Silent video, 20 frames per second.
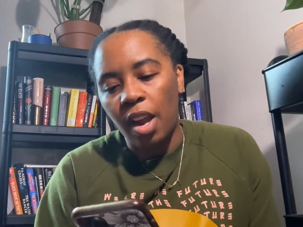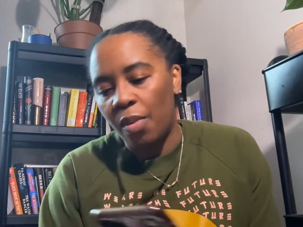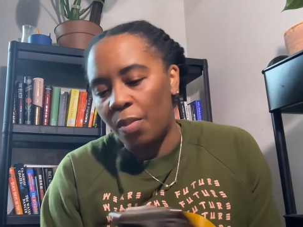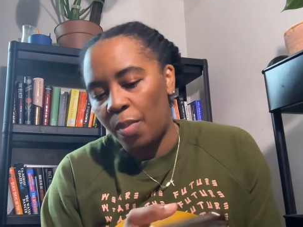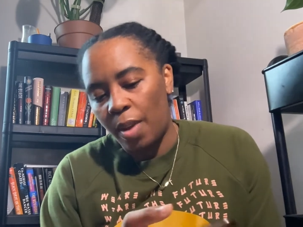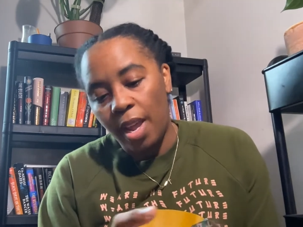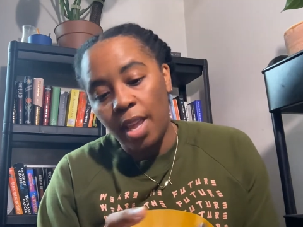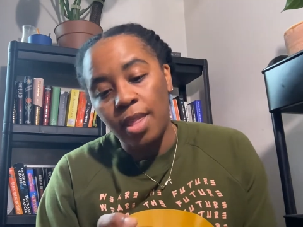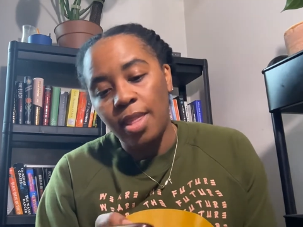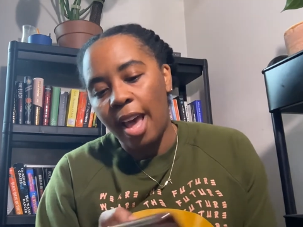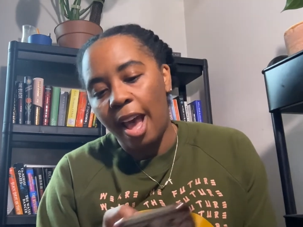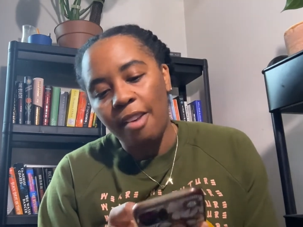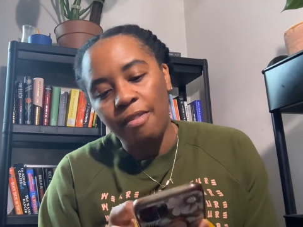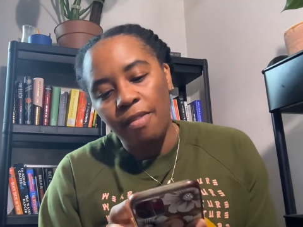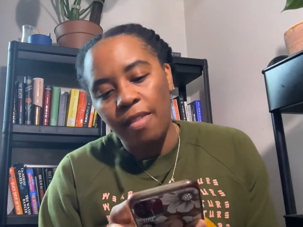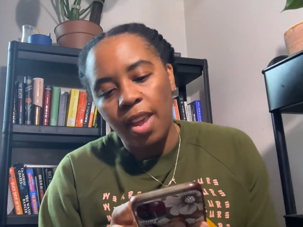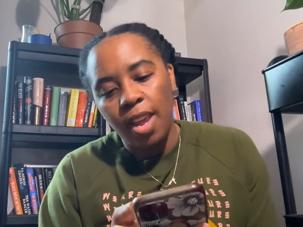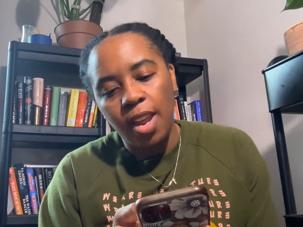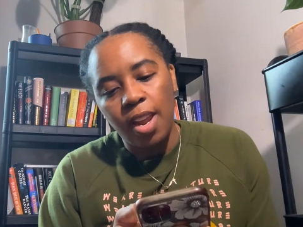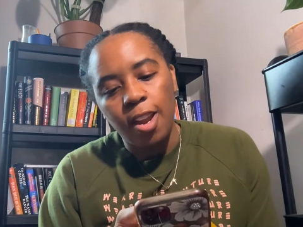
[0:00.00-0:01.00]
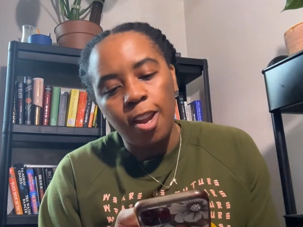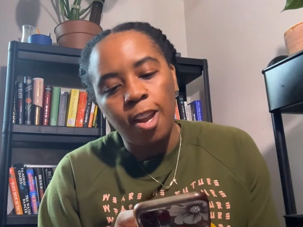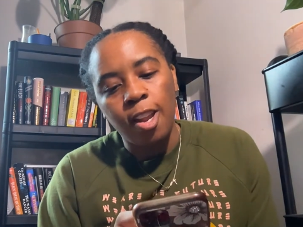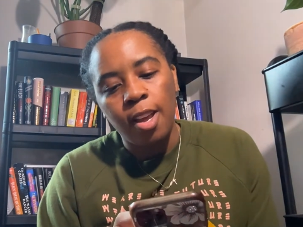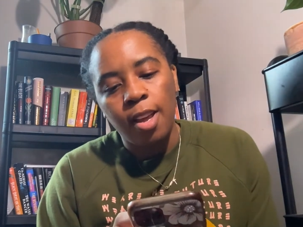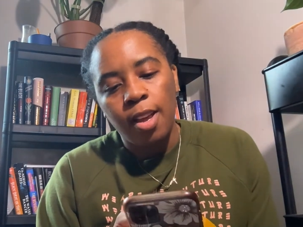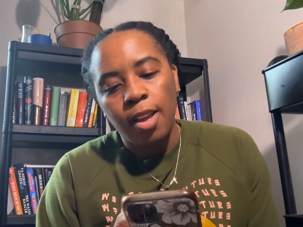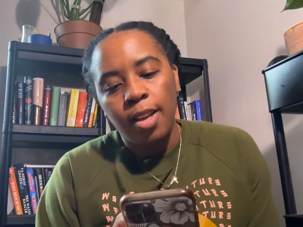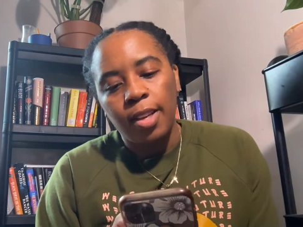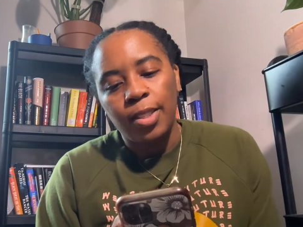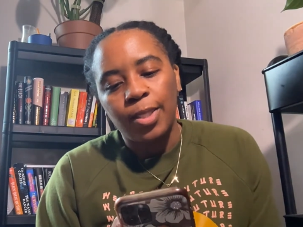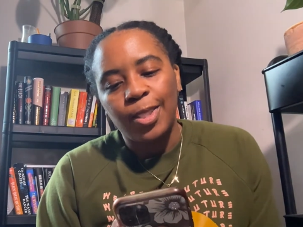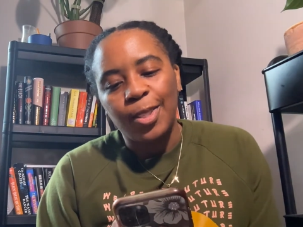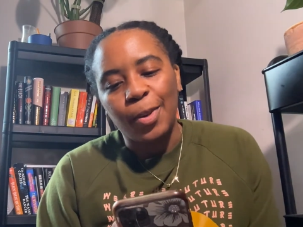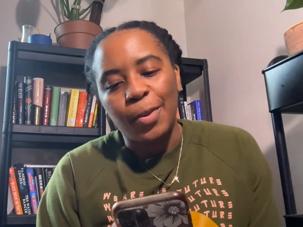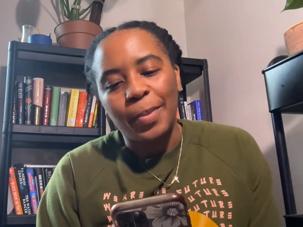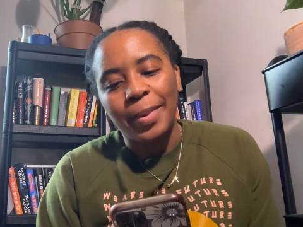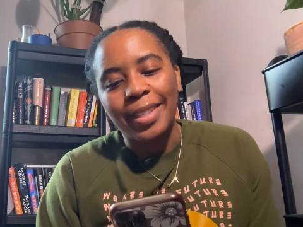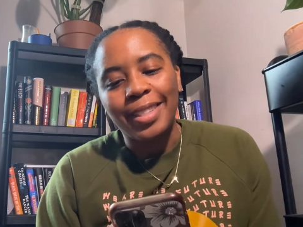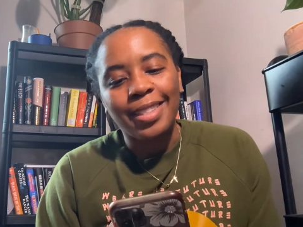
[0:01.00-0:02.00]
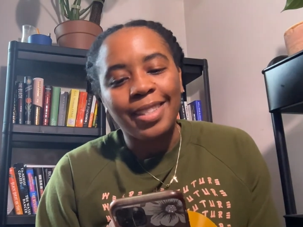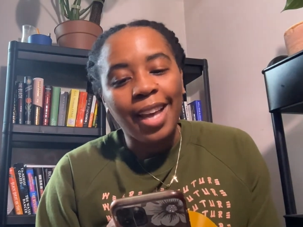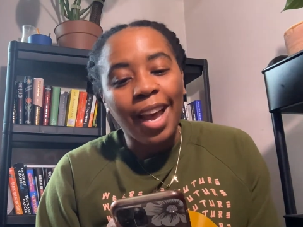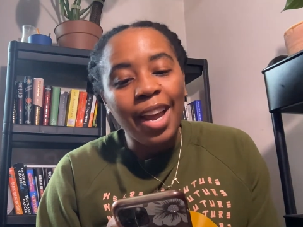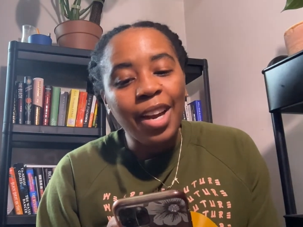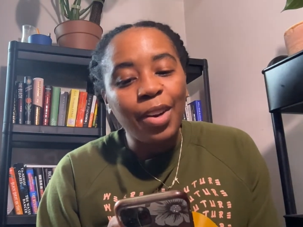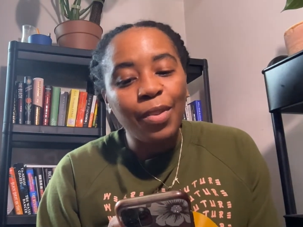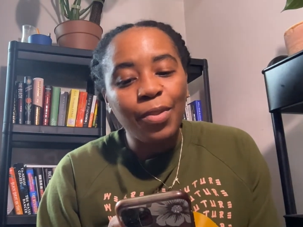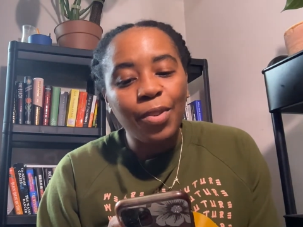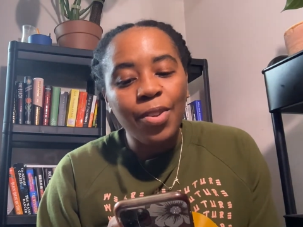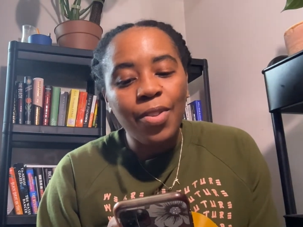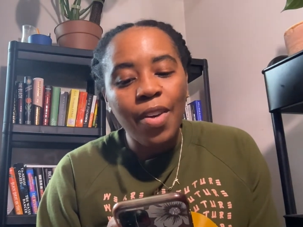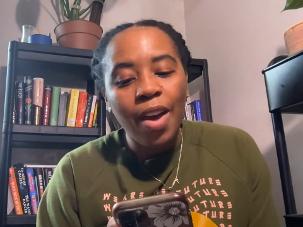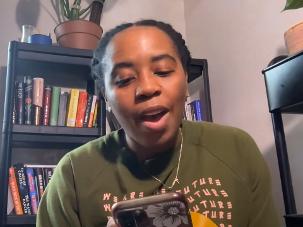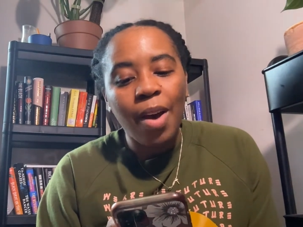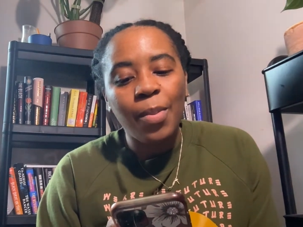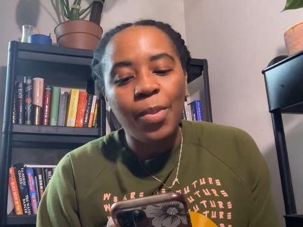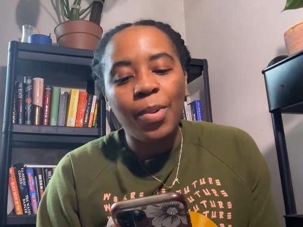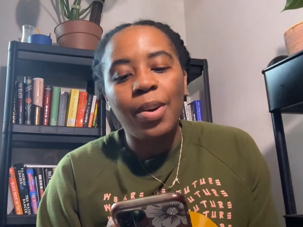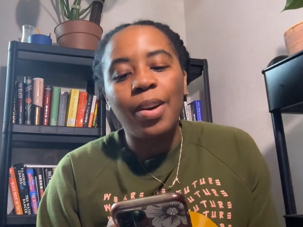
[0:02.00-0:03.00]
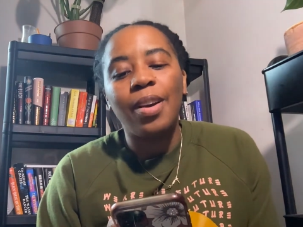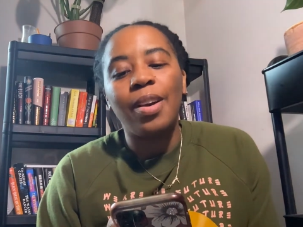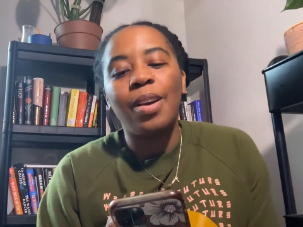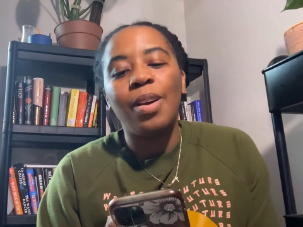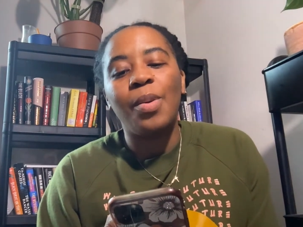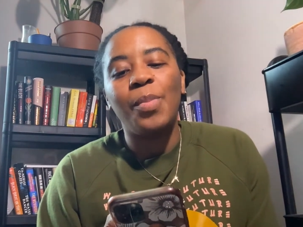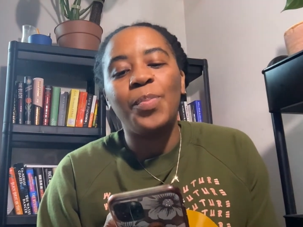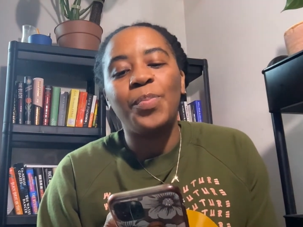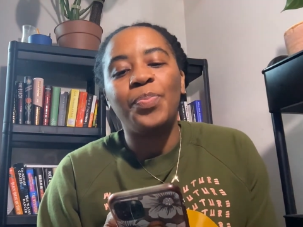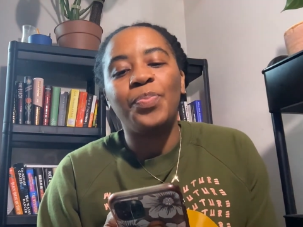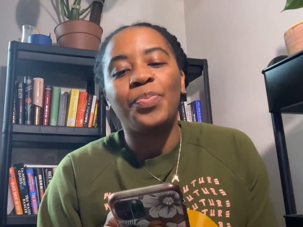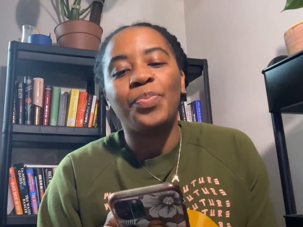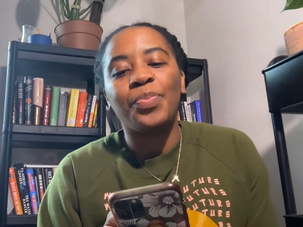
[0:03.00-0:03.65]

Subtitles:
in that vein. So I'm excited for that one.